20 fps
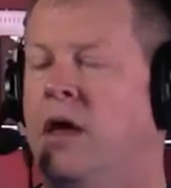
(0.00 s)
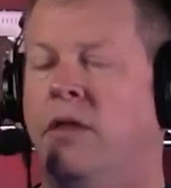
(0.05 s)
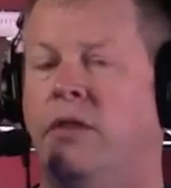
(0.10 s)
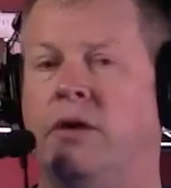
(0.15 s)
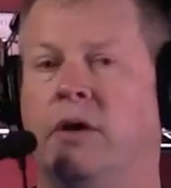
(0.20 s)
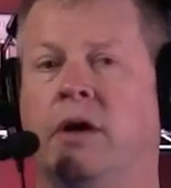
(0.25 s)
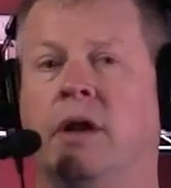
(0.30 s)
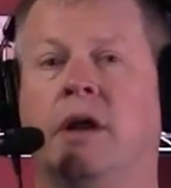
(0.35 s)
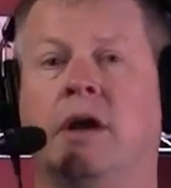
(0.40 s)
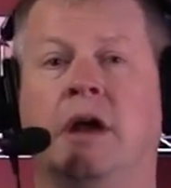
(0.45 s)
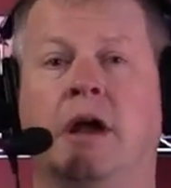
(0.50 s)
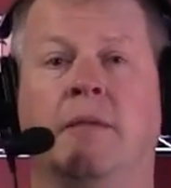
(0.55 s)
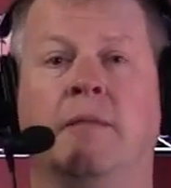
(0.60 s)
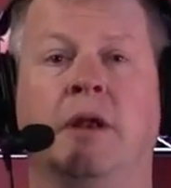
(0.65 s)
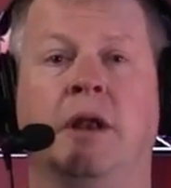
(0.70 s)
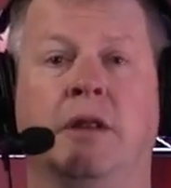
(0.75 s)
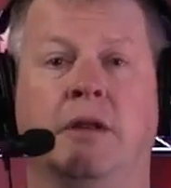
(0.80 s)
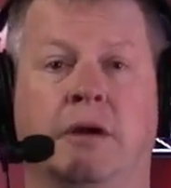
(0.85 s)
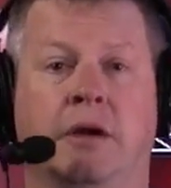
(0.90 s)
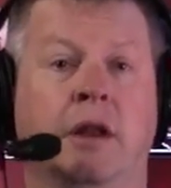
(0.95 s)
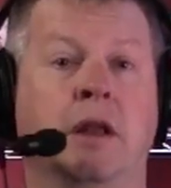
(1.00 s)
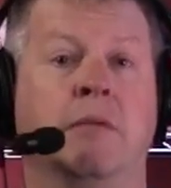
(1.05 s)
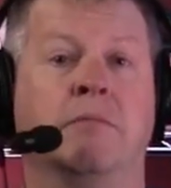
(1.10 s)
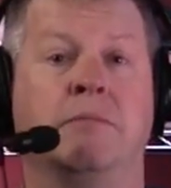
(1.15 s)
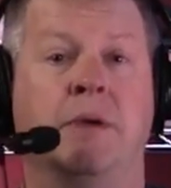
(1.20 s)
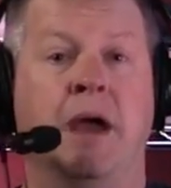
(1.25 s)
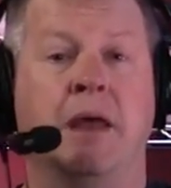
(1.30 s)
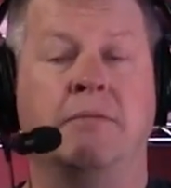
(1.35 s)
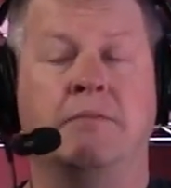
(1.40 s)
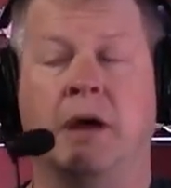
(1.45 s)
They're going to come in and they're going to
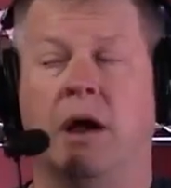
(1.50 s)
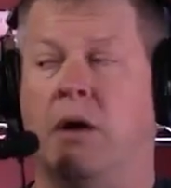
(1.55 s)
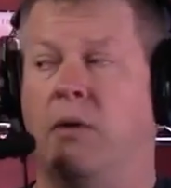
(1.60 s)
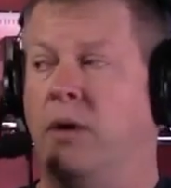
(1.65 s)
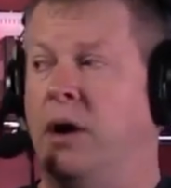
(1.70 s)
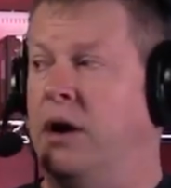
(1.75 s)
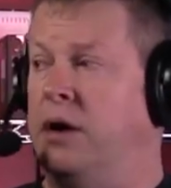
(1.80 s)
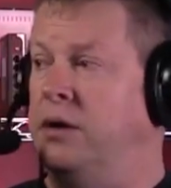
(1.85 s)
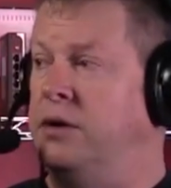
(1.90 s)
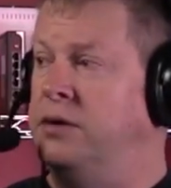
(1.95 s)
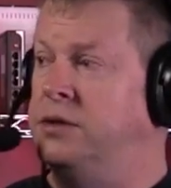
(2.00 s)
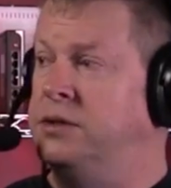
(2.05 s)
embed malware in your